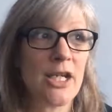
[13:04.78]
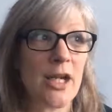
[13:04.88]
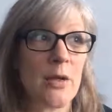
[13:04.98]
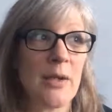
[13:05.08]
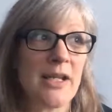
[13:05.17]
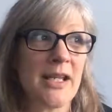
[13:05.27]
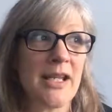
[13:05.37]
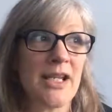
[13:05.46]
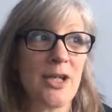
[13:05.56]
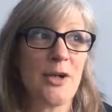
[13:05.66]
know,
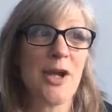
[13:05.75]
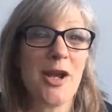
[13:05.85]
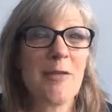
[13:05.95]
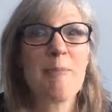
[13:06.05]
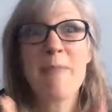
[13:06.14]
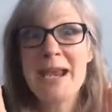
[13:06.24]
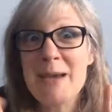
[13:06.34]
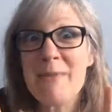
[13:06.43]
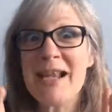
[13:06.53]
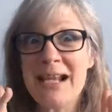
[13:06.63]
you
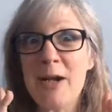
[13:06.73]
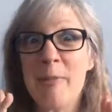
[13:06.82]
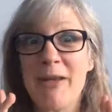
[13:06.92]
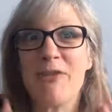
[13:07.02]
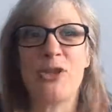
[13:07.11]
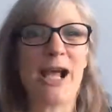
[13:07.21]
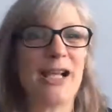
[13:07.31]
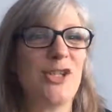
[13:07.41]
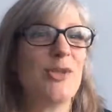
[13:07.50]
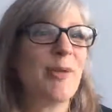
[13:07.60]
maybe a little bit of a
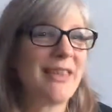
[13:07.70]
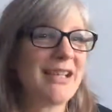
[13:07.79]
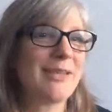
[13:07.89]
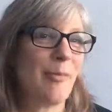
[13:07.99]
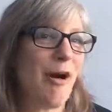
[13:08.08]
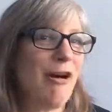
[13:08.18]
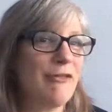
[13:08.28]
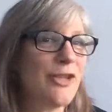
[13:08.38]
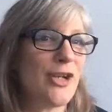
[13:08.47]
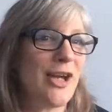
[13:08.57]
challenge, but that's part of
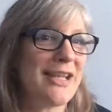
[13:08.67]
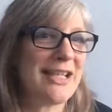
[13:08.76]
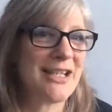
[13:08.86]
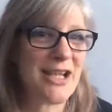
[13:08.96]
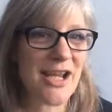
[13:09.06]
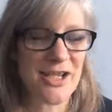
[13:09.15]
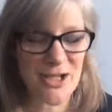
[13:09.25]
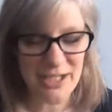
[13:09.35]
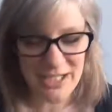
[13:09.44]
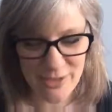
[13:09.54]
the journey, and
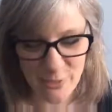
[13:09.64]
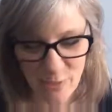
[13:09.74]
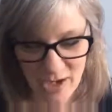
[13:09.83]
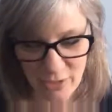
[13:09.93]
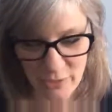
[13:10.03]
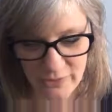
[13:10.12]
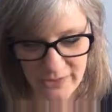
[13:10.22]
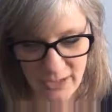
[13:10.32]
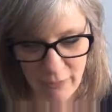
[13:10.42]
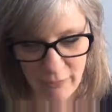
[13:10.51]
you need to work on
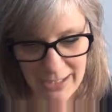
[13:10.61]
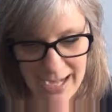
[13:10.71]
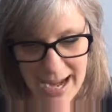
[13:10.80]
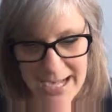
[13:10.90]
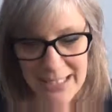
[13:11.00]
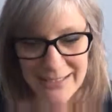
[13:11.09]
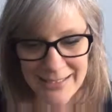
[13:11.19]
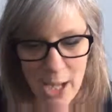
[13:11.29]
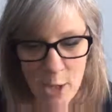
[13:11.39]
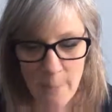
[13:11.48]
stuff, okay?
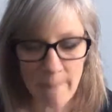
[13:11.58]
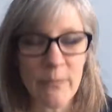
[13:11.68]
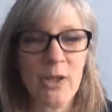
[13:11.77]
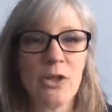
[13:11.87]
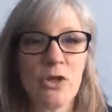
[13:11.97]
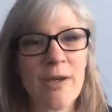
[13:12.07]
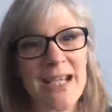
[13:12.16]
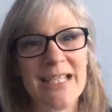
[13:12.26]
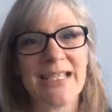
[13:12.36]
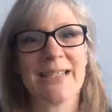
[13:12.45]
So
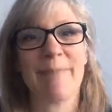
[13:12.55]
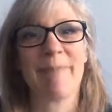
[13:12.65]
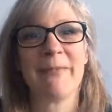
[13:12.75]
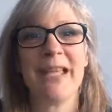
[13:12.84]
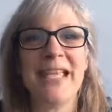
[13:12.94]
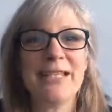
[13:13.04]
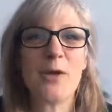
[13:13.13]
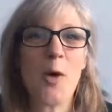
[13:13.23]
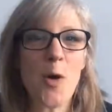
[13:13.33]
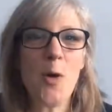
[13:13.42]
triggers, it's
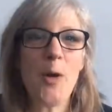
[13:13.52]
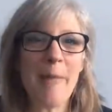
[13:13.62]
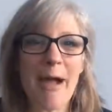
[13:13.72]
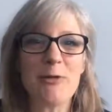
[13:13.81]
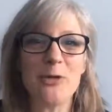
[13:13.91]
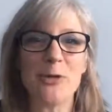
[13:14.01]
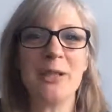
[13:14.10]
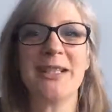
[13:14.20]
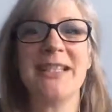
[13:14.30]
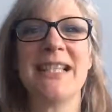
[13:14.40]
all about
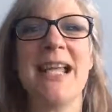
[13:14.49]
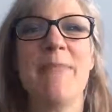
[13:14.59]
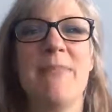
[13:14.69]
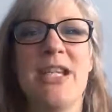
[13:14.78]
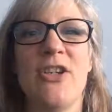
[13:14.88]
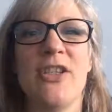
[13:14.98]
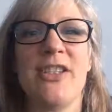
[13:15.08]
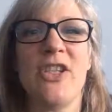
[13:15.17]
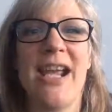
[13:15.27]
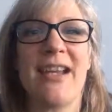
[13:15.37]
triggers. Let me
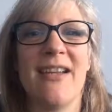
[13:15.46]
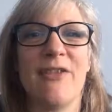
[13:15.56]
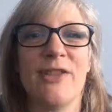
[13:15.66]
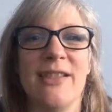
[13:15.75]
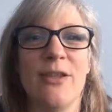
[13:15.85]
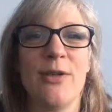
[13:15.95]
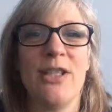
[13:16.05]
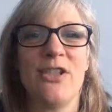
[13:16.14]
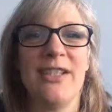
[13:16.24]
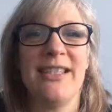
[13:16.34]
just check, I've got some
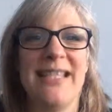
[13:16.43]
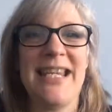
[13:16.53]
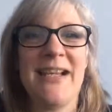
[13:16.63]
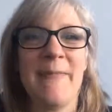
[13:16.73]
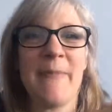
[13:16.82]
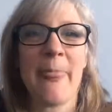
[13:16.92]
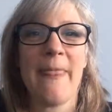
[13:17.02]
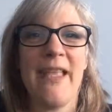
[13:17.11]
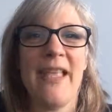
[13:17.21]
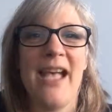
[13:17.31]
questions here.
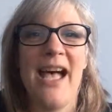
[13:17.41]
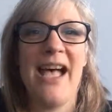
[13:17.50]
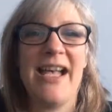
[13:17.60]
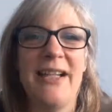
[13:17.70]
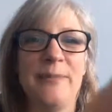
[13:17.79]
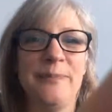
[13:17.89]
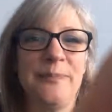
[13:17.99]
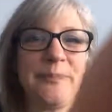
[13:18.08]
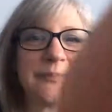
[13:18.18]
Hi